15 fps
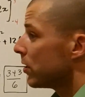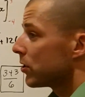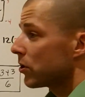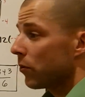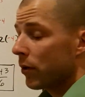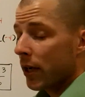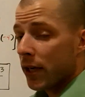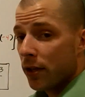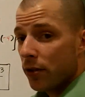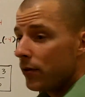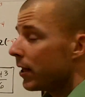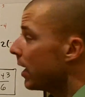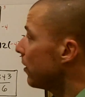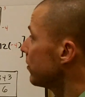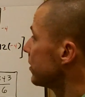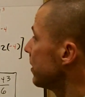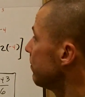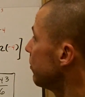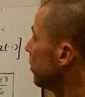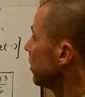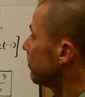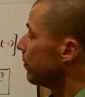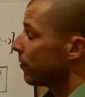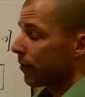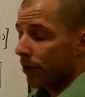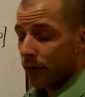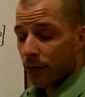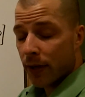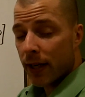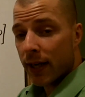So what I do now is I plug
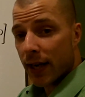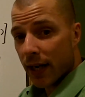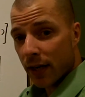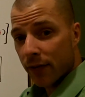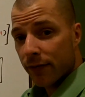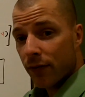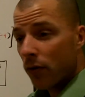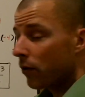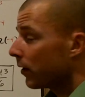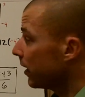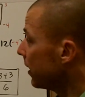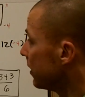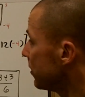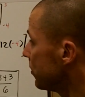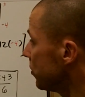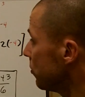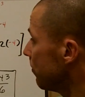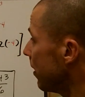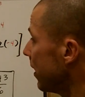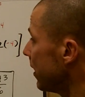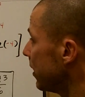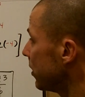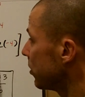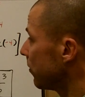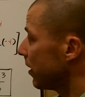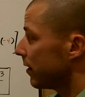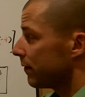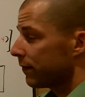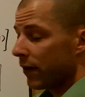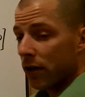both 3 and negative 4 into my
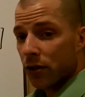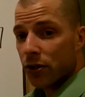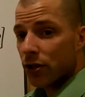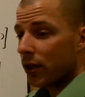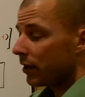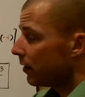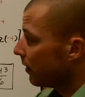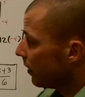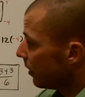integrated function.